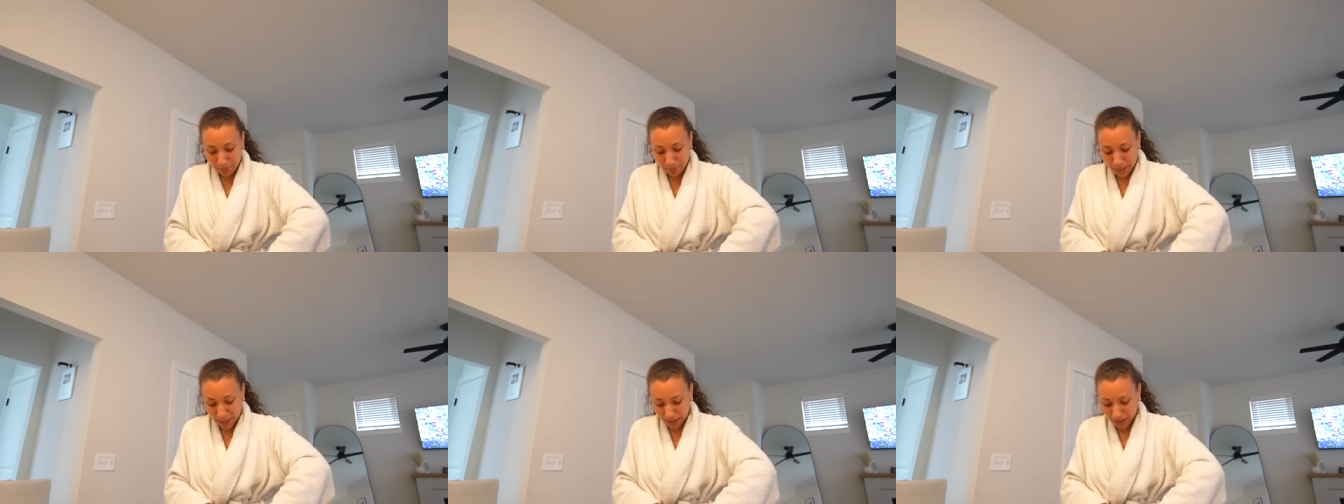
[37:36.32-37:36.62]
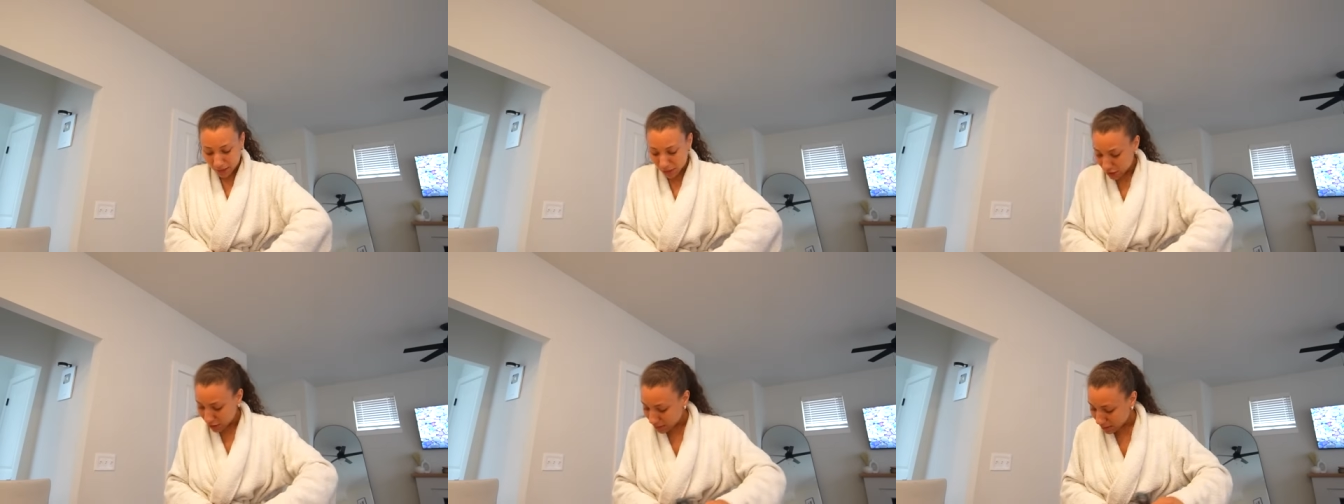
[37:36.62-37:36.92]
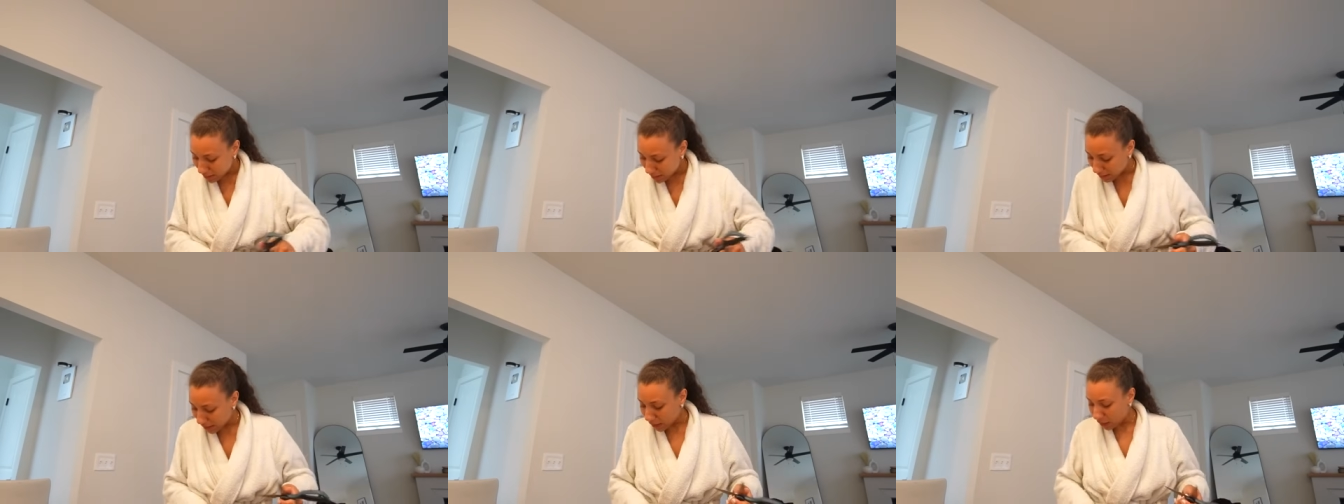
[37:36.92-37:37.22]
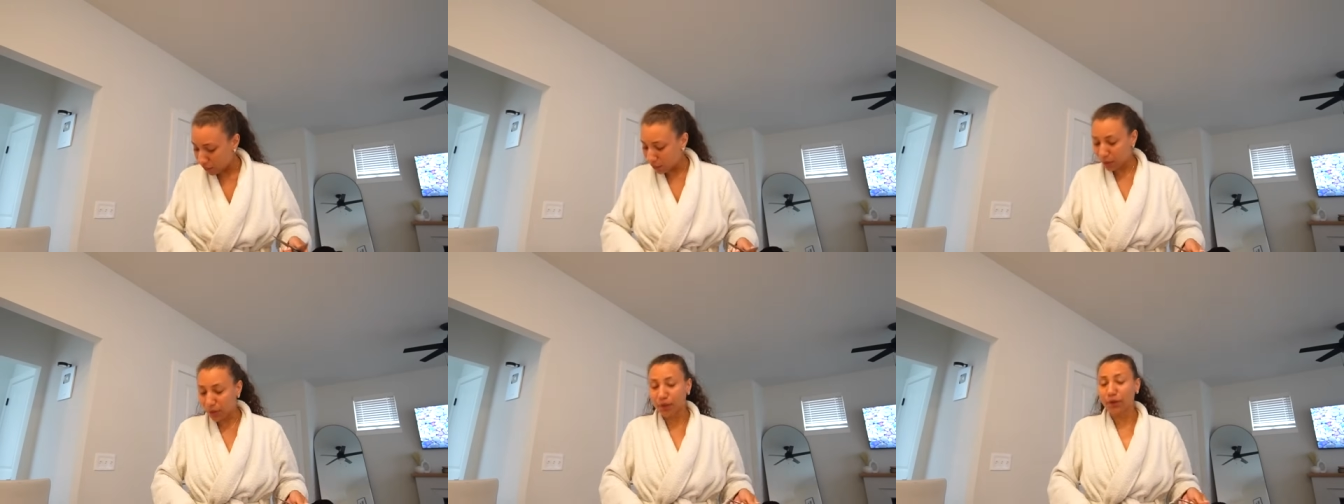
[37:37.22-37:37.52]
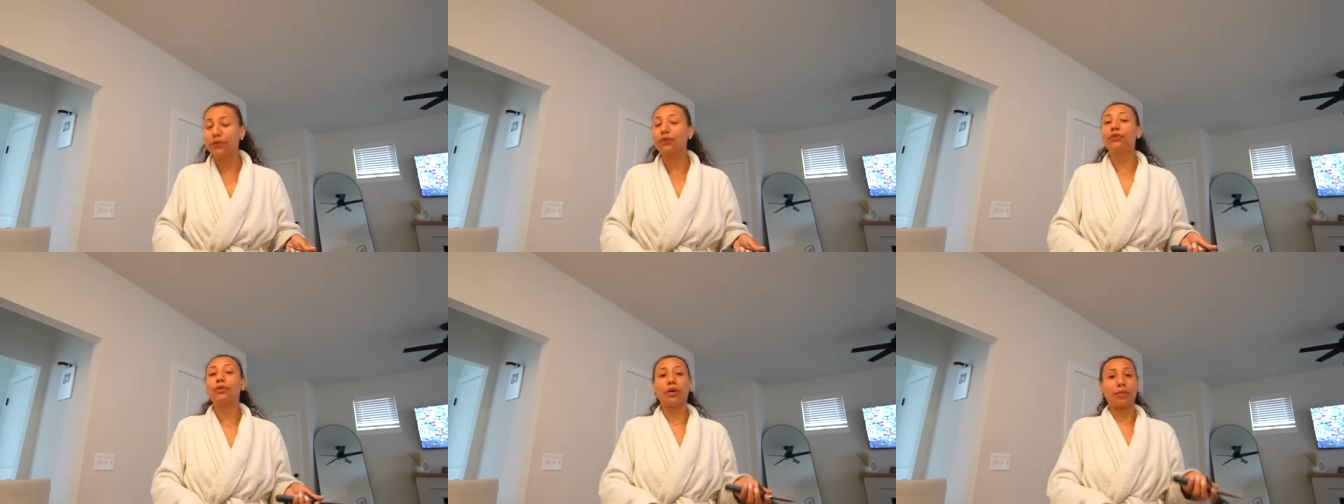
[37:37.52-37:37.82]
packages that I order
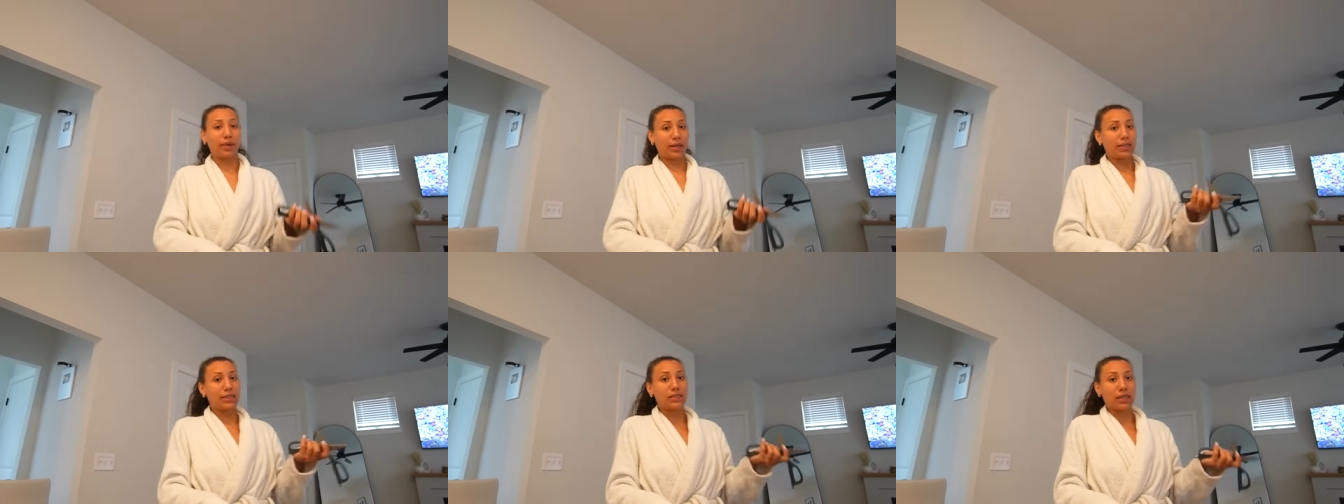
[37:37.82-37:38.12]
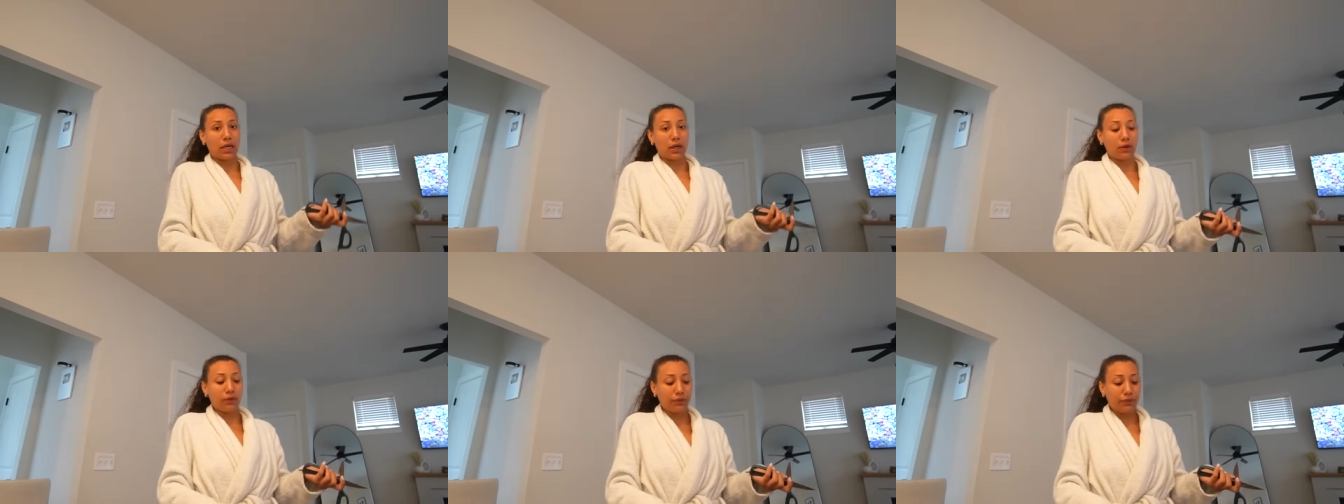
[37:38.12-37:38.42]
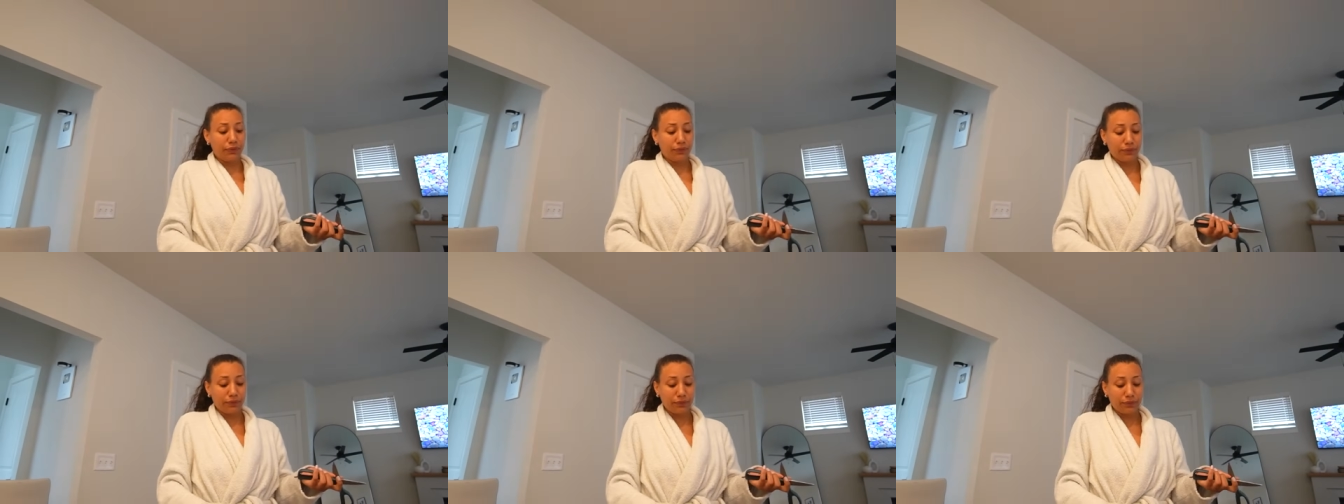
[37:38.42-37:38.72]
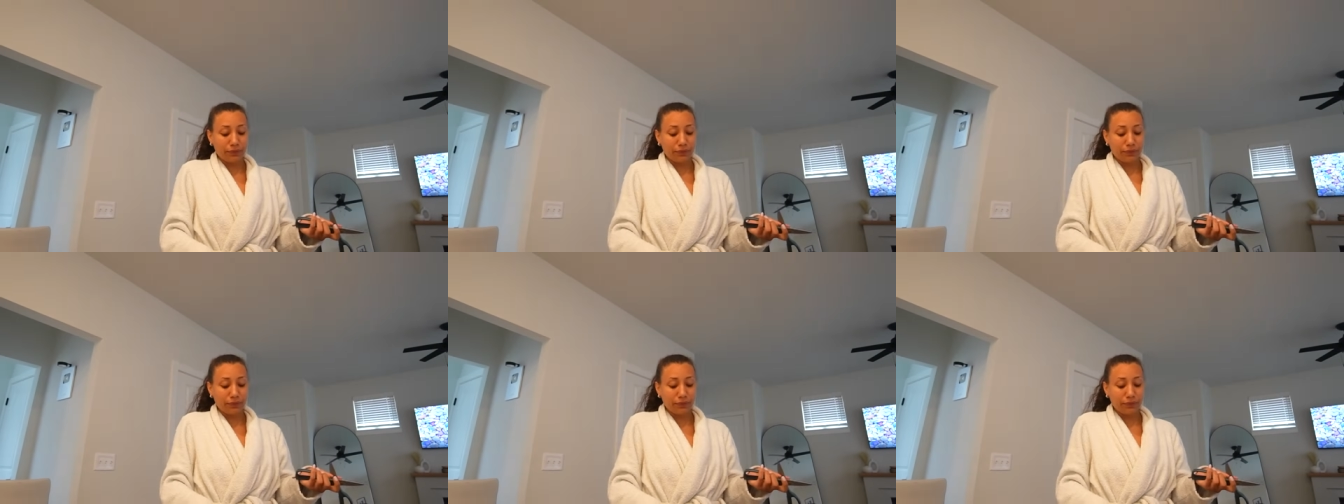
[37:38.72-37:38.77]
for myself